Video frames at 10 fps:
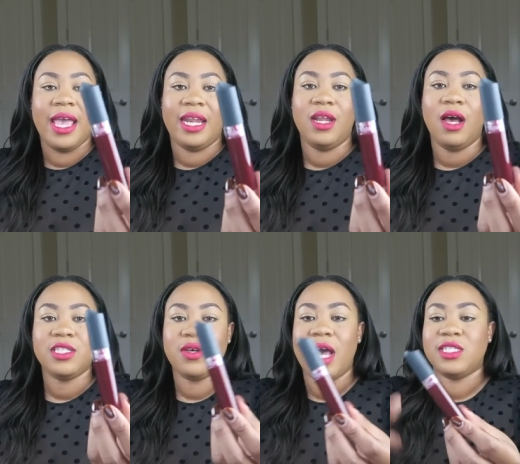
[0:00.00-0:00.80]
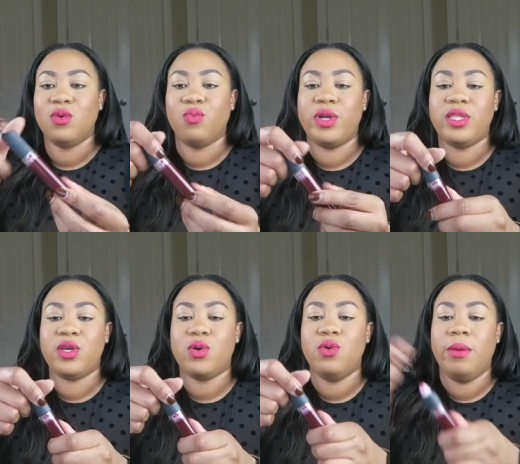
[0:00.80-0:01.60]
and it also has a
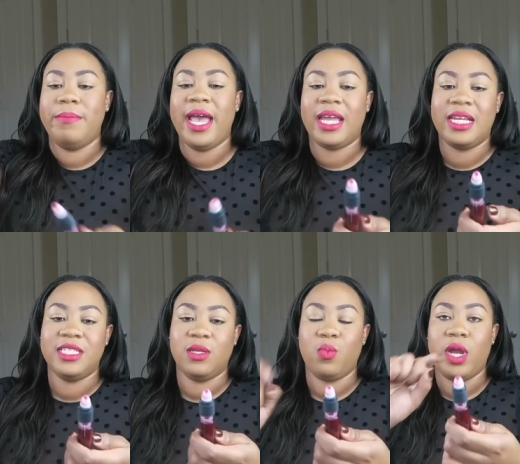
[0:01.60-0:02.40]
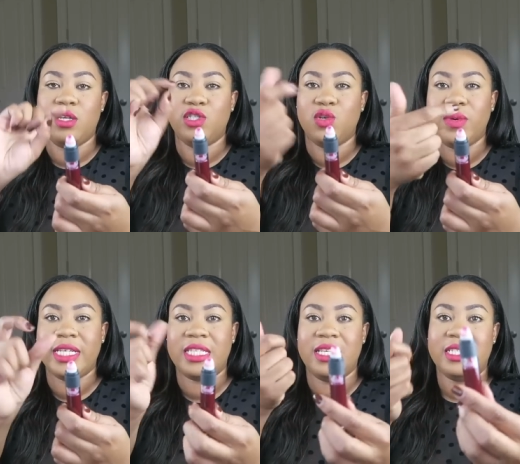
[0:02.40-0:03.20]
really cool mechanism where you
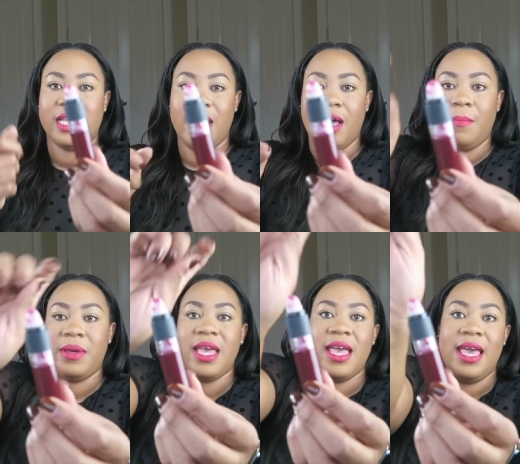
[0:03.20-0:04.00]
twist this up,